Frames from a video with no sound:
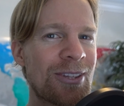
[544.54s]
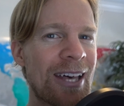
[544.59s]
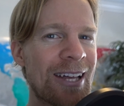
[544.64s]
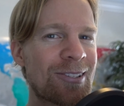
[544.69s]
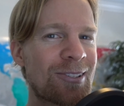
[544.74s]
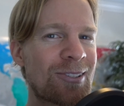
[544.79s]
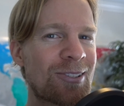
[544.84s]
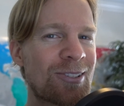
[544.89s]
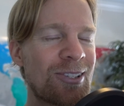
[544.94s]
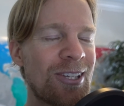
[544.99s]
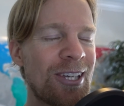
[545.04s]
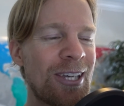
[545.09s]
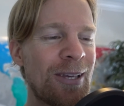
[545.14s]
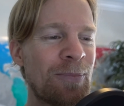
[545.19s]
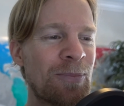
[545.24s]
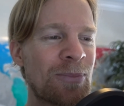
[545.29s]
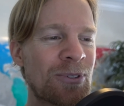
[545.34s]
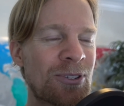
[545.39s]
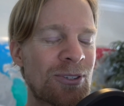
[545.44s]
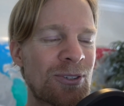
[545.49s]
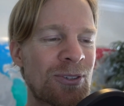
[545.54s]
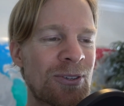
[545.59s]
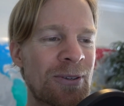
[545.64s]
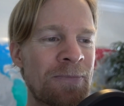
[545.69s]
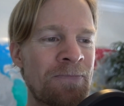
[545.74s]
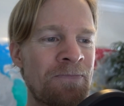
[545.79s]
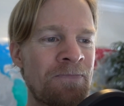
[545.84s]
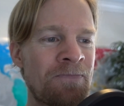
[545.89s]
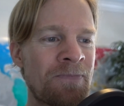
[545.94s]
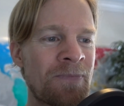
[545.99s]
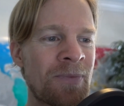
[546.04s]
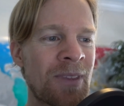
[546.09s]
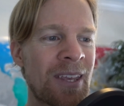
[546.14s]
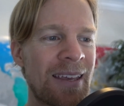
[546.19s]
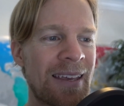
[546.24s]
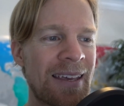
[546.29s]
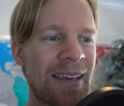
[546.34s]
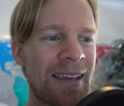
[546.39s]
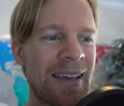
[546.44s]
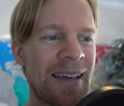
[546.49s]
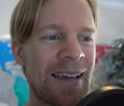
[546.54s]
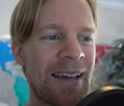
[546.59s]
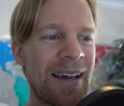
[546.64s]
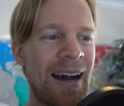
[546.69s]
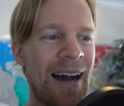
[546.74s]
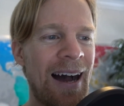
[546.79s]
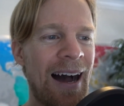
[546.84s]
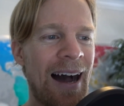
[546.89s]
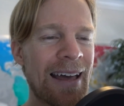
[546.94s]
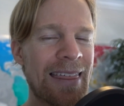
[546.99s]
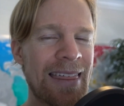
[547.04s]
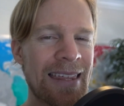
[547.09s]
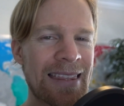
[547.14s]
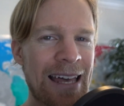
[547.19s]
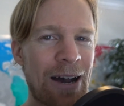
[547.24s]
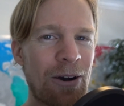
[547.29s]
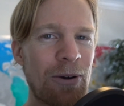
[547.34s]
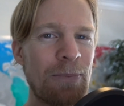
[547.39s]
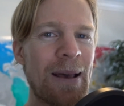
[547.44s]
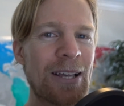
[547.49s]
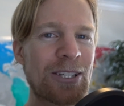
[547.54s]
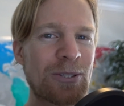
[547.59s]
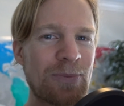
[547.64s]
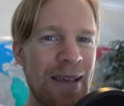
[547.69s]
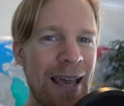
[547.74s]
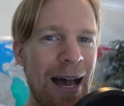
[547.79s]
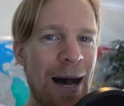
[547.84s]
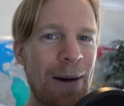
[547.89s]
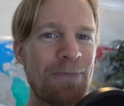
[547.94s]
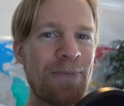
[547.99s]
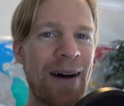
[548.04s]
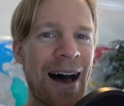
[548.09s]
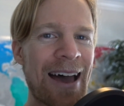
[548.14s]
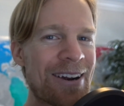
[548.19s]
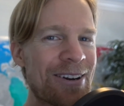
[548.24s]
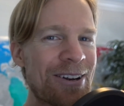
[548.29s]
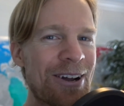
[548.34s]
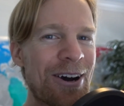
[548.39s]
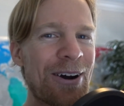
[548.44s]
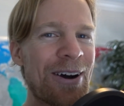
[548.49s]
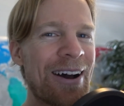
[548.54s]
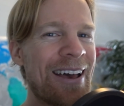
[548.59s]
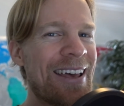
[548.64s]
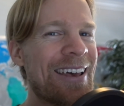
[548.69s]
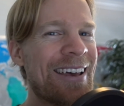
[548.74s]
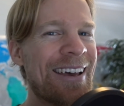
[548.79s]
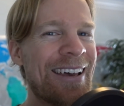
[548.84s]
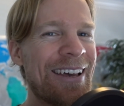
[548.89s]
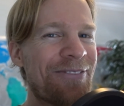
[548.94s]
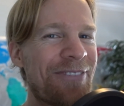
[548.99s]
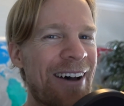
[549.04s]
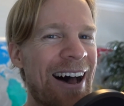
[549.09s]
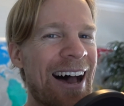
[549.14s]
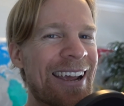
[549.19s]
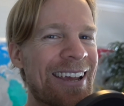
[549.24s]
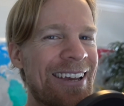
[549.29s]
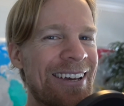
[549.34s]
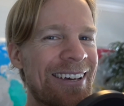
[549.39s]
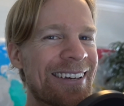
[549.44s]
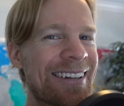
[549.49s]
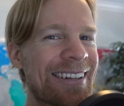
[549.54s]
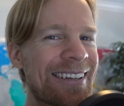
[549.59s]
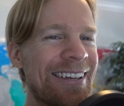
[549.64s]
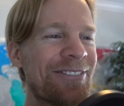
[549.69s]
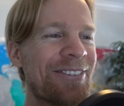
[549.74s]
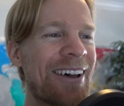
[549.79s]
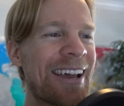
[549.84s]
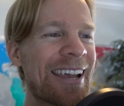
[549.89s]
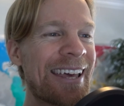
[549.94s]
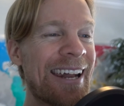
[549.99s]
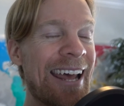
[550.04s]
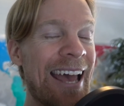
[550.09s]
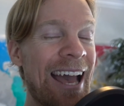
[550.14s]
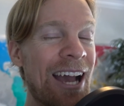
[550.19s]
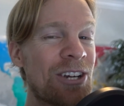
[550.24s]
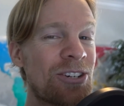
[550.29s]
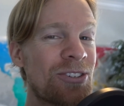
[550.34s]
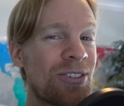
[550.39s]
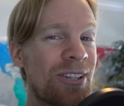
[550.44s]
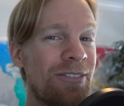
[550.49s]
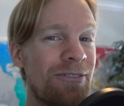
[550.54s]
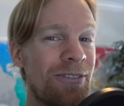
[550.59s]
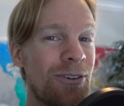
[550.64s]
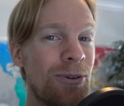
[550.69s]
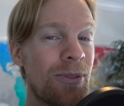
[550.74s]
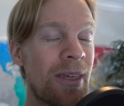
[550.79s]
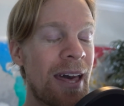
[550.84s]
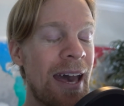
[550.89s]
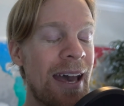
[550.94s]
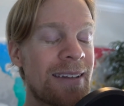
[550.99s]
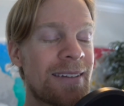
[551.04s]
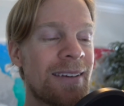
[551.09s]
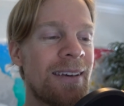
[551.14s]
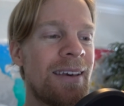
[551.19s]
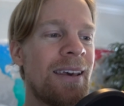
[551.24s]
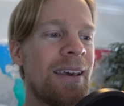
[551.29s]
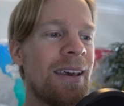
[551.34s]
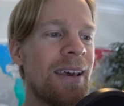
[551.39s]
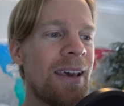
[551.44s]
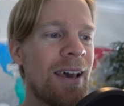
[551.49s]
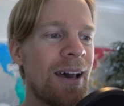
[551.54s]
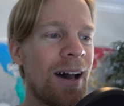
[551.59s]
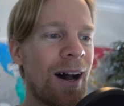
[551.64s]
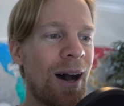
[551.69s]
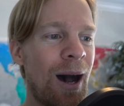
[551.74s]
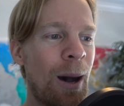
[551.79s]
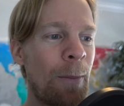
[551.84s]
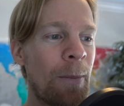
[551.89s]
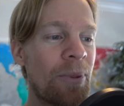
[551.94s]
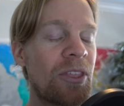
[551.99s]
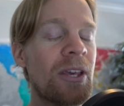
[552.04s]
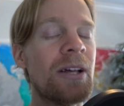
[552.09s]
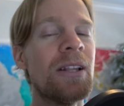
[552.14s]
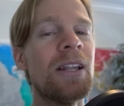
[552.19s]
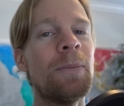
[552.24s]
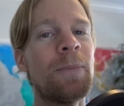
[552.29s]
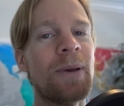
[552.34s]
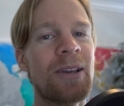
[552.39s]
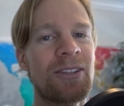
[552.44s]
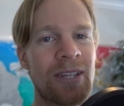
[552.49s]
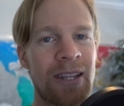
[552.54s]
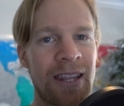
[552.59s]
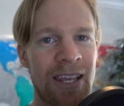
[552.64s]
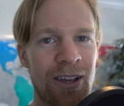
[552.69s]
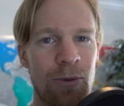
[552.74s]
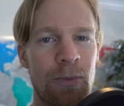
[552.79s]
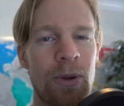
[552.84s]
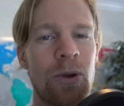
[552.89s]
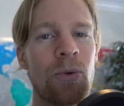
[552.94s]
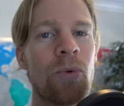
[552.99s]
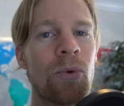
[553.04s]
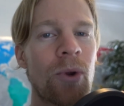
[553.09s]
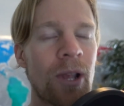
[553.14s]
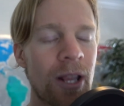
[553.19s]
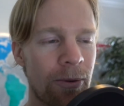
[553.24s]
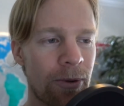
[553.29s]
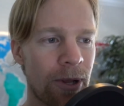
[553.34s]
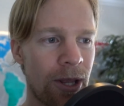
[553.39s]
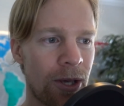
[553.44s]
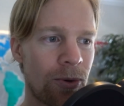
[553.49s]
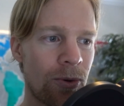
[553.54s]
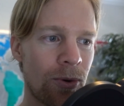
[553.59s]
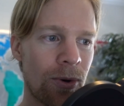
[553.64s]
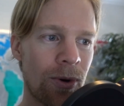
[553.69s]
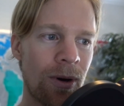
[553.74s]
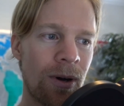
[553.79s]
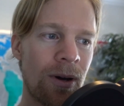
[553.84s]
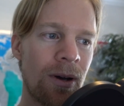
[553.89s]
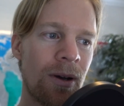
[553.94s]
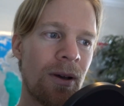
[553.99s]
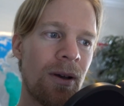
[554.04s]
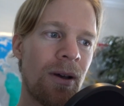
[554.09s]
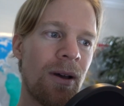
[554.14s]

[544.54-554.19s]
That seems, I think that would mess me up. I don't know if I could actually view that. But the Olympics, I think, would be really, really cool.